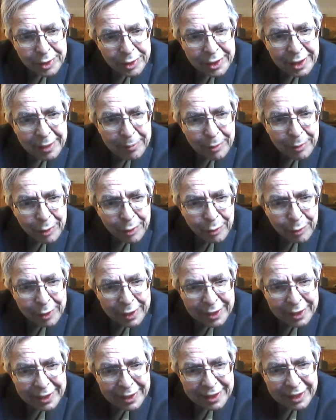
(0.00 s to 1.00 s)
Number
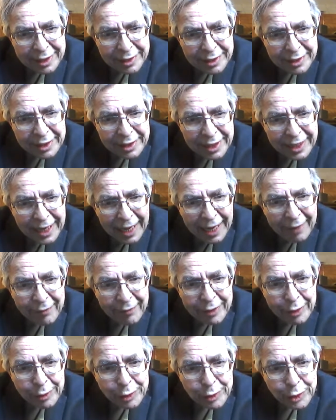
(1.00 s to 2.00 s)
three, not
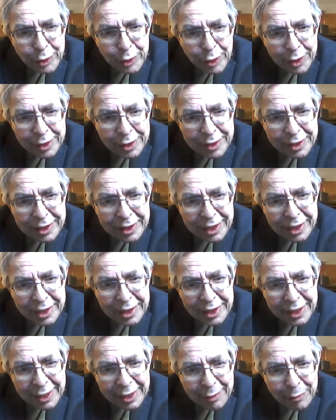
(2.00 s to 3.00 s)
having your chart
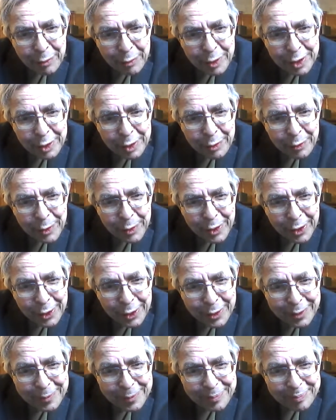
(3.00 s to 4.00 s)
dictate what you
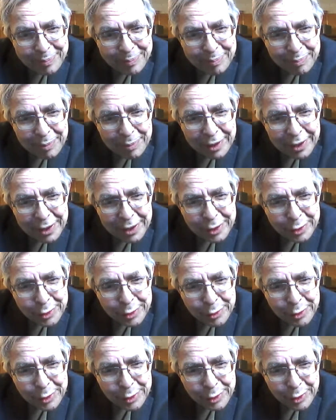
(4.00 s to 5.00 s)
are, because
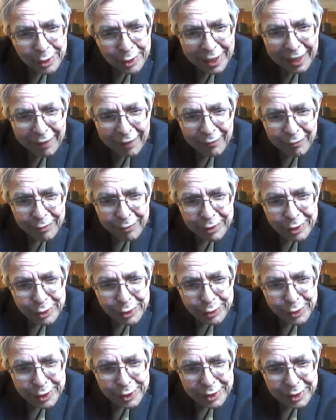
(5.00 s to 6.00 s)
you still have free
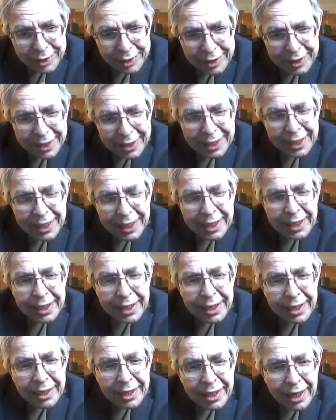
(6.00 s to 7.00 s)
choice.
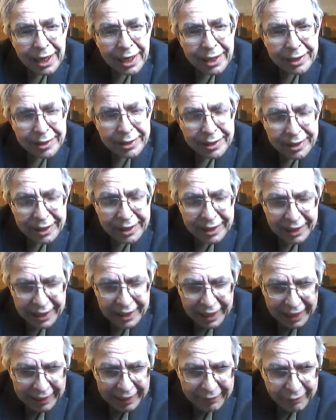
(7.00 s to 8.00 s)
God
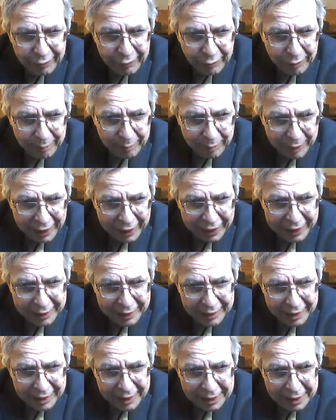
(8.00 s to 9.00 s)
gave you a
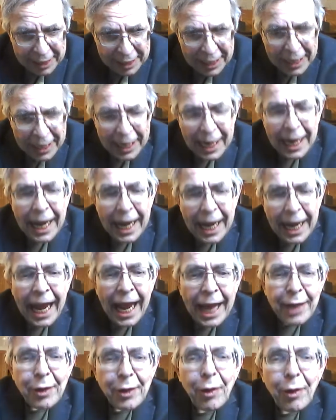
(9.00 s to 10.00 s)
brain
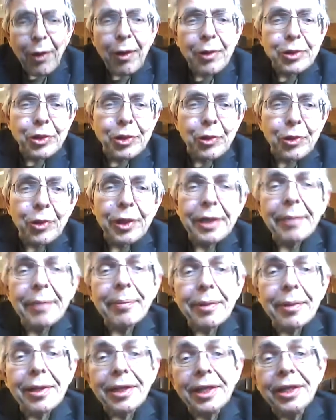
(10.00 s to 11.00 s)
and also the
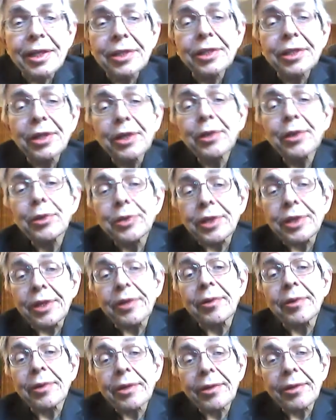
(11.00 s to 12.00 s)
ability to use it,
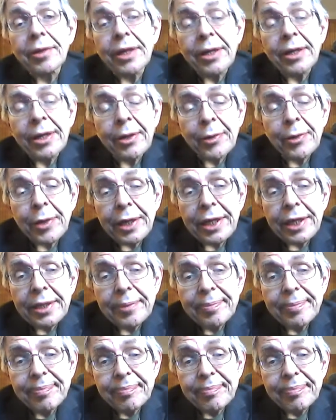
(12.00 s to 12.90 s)
right?